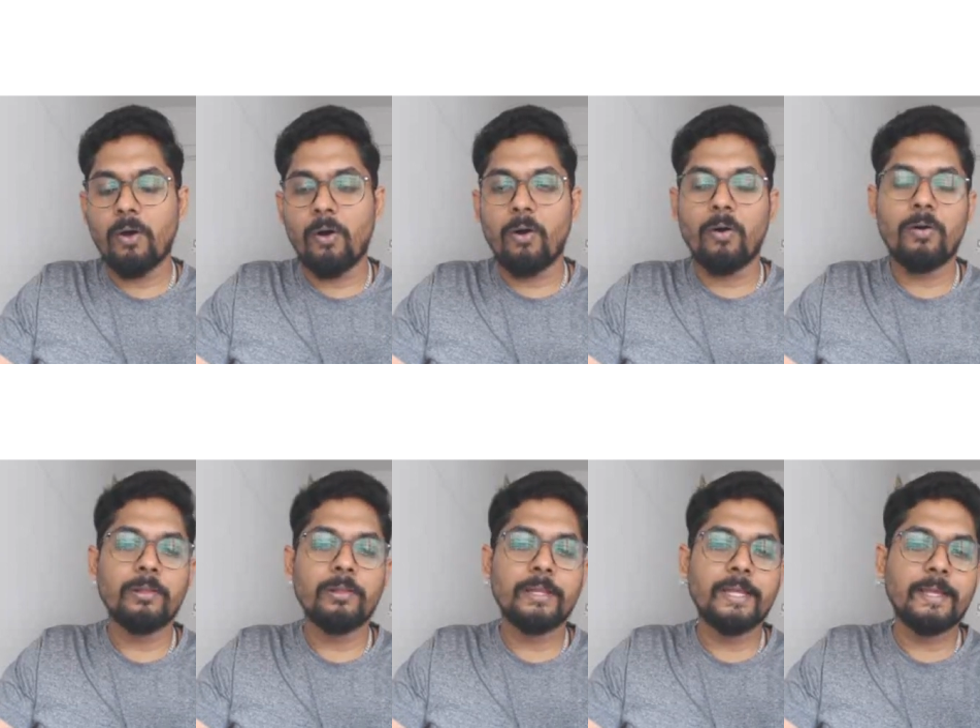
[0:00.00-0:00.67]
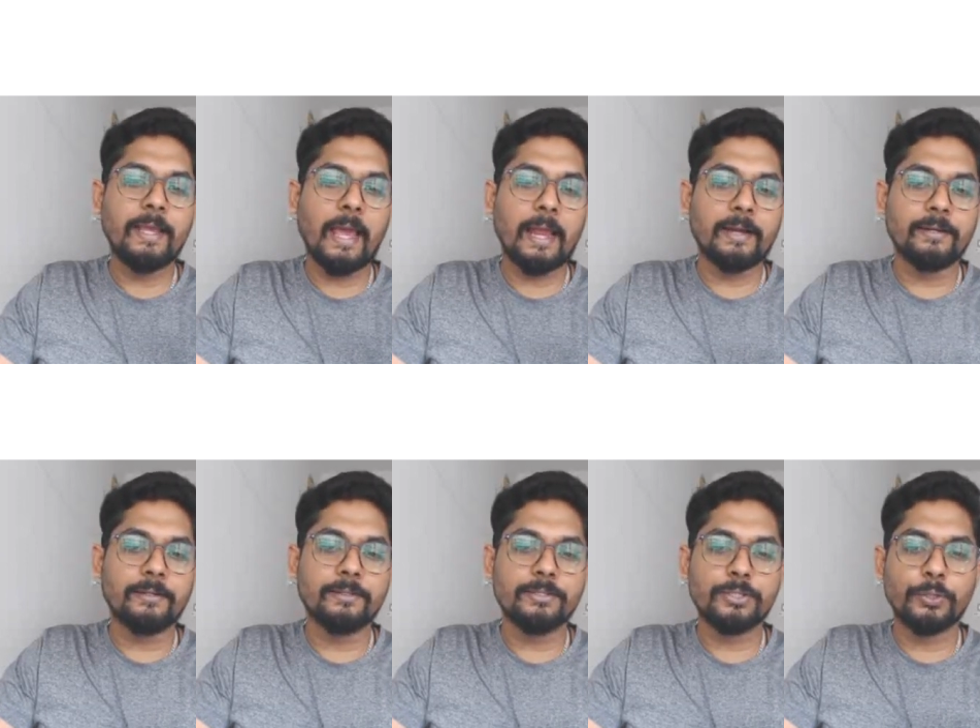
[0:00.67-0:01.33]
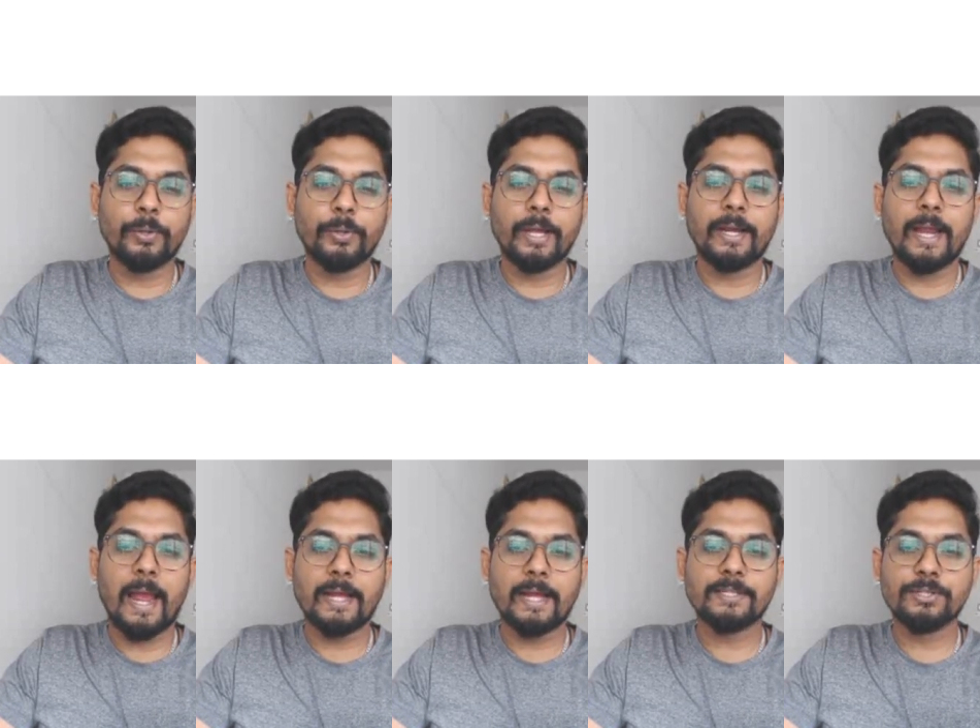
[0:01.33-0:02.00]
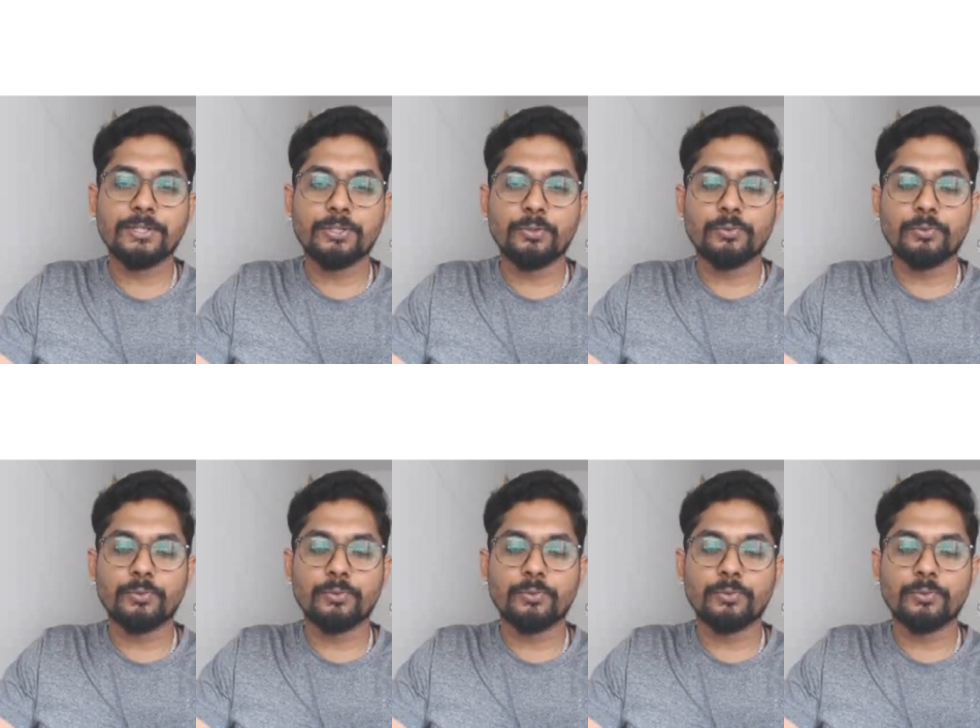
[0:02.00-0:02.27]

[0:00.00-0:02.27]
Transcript: all the calendars you can access